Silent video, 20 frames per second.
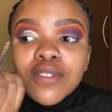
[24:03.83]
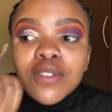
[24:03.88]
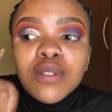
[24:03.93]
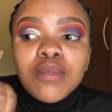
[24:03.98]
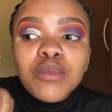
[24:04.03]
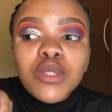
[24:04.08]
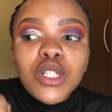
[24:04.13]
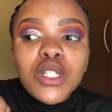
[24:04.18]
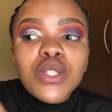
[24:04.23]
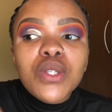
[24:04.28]

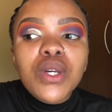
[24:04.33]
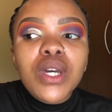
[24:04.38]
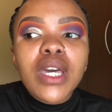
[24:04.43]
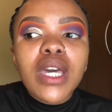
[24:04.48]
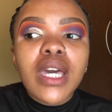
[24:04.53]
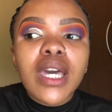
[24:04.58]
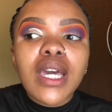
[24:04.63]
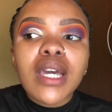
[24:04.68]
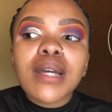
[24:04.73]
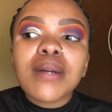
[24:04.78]
just
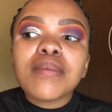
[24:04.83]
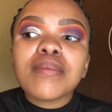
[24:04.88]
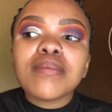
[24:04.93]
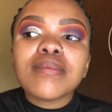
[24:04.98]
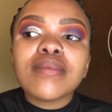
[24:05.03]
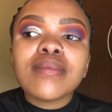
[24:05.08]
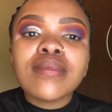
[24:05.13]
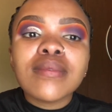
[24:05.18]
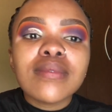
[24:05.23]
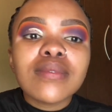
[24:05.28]
okay.
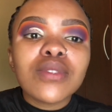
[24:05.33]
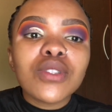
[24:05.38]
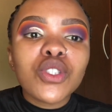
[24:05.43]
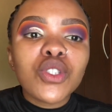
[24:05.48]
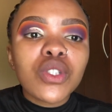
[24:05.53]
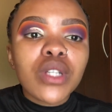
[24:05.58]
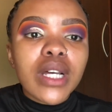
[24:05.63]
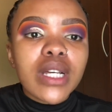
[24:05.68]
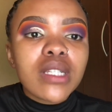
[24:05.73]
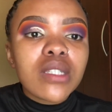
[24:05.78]
Should
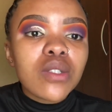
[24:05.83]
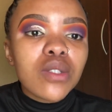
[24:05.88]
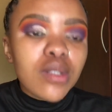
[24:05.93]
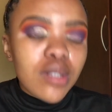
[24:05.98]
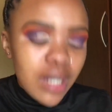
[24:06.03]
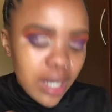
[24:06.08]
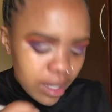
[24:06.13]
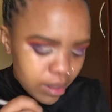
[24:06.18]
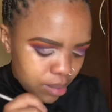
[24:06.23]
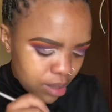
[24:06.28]
I still
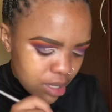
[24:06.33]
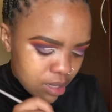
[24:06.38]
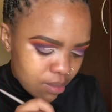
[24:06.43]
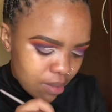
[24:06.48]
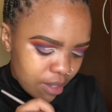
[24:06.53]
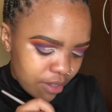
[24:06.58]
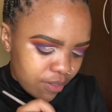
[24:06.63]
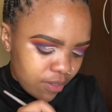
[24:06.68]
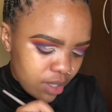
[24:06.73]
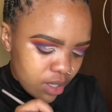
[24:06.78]
like place my
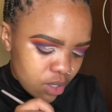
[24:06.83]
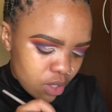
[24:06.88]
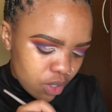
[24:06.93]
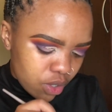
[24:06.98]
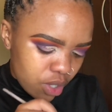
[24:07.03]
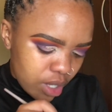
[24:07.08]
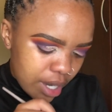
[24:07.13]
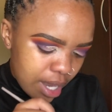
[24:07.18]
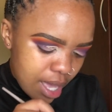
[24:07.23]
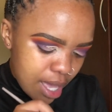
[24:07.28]
feet on
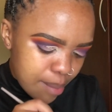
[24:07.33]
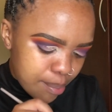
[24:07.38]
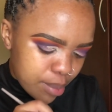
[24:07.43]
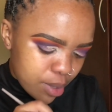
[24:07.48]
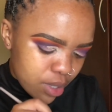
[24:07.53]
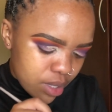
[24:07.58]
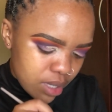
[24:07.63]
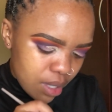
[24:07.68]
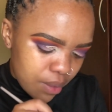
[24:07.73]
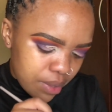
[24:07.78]
your lap
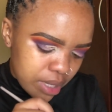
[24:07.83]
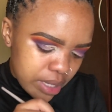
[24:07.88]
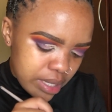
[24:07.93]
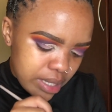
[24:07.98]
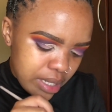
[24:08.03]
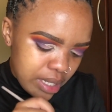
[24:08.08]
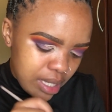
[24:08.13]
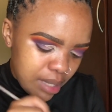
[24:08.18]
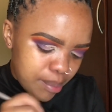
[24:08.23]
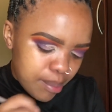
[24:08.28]
because I want to
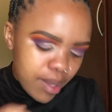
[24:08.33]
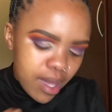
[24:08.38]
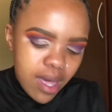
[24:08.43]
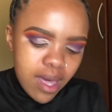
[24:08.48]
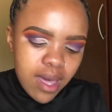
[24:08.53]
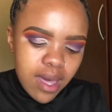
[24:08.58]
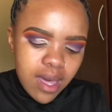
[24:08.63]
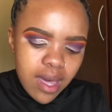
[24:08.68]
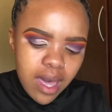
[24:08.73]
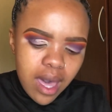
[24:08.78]
sleep?
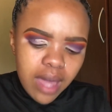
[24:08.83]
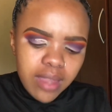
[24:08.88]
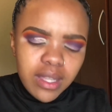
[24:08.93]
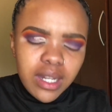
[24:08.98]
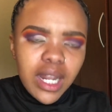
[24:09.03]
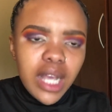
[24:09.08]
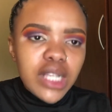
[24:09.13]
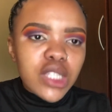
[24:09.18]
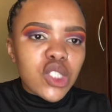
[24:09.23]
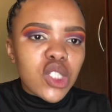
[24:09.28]
And then
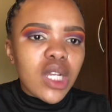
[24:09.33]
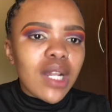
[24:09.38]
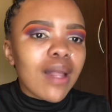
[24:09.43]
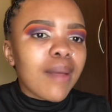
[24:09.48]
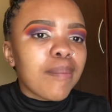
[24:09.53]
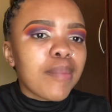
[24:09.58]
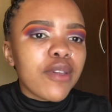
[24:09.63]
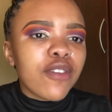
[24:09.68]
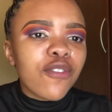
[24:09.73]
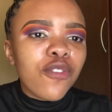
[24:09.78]
I'm jelly
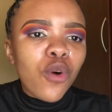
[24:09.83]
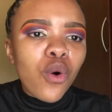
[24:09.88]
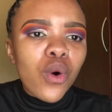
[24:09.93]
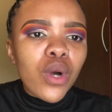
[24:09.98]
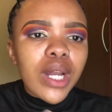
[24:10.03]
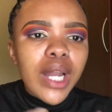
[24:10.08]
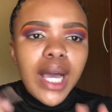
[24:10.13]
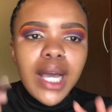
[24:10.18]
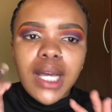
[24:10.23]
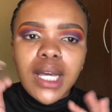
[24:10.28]
before
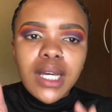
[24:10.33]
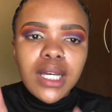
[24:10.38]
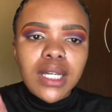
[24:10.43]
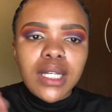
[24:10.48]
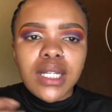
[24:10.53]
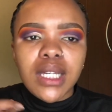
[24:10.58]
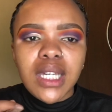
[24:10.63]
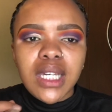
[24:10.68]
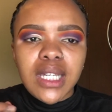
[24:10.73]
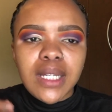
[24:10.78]
like
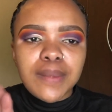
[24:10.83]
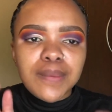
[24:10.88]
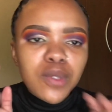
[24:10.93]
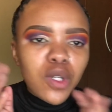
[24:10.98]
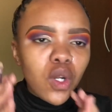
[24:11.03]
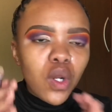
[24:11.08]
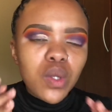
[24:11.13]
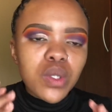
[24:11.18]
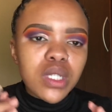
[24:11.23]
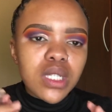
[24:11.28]
he
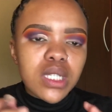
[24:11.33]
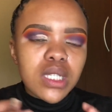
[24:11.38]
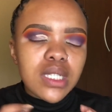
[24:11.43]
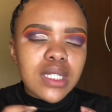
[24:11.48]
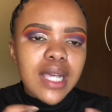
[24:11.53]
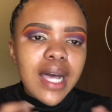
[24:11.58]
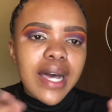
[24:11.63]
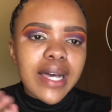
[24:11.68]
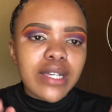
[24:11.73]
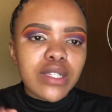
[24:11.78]
closes his
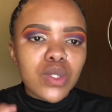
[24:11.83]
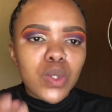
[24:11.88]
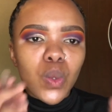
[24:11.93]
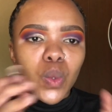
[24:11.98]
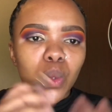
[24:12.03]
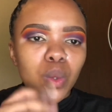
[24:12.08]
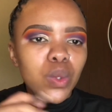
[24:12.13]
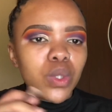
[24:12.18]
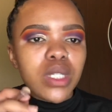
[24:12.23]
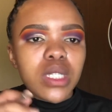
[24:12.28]
eyes
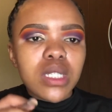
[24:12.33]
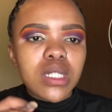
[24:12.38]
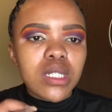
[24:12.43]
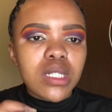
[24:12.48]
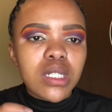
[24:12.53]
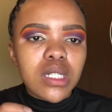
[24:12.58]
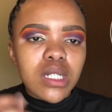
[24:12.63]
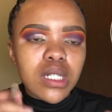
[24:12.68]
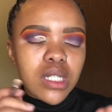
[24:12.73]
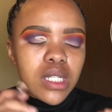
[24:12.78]
or
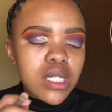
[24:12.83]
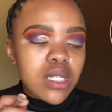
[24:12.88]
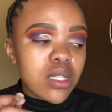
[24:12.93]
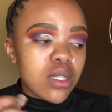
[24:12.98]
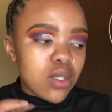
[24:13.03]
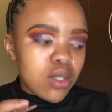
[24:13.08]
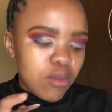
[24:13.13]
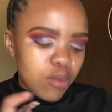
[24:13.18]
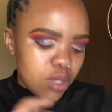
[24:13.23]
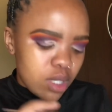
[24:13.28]
listens
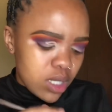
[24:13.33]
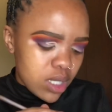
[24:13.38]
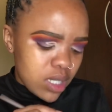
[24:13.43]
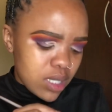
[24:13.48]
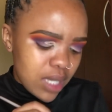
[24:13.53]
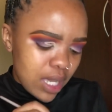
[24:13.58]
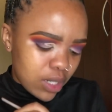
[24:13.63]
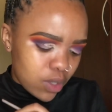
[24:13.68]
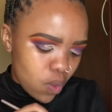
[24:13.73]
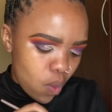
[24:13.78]
to music. He's
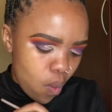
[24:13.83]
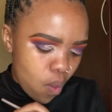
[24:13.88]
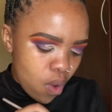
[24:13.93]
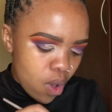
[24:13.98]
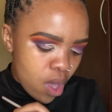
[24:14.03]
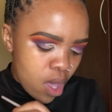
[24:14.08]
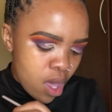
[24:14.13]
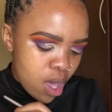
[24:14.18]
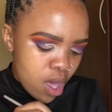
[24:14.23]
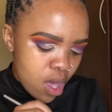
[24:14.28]
like, no.
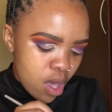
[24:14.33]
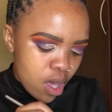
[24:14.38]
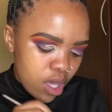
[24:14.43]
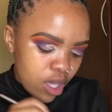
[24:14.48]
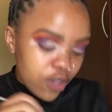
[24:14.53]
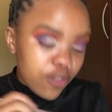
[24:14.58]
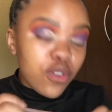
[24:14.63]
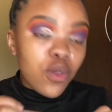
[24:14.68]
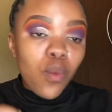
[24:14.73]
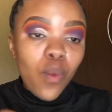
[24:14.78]

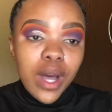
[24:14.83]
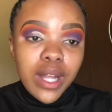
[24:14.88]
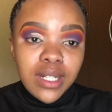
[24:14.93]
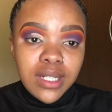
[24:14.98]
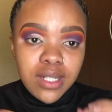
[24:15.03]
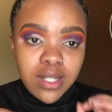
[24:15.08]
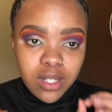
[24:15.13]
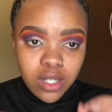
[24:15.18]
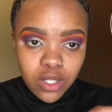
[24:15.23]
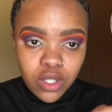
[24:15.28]
If you
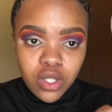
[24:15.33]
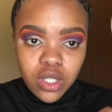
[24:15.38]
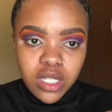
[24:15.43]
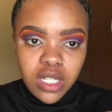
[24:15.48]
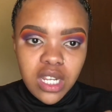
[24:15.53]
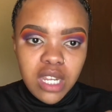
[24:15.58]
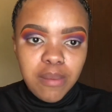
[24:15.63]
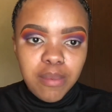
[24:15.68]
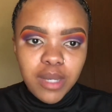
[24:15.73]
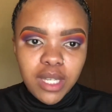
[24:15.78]
want to
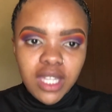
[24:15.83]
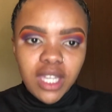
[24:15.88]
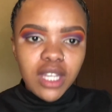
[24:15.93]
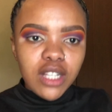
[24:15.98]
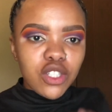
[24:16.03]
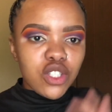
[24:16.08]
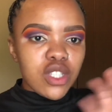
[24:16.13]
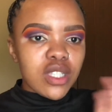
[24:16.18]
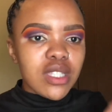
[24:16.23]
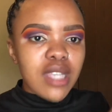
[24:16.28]
sleep again,
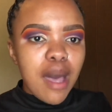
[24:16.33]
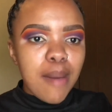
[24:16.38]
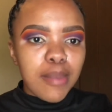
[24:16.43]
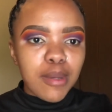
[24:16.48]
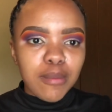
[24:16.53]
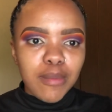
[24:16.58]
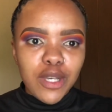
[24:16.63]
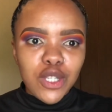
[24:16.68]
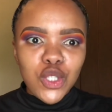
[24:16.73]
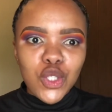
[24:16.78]
just tap on
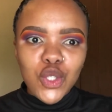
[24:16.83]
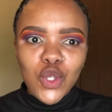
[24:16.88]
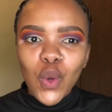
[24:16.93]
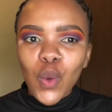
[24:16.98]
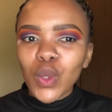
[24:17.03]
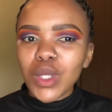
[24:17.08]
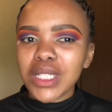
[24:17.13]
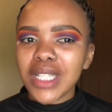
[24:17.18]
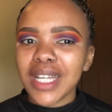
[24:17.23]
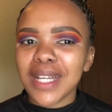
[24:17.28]
my
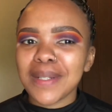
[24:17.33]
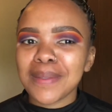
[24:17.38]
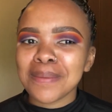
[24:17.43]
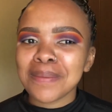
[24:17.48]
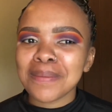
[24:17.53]
shoulder.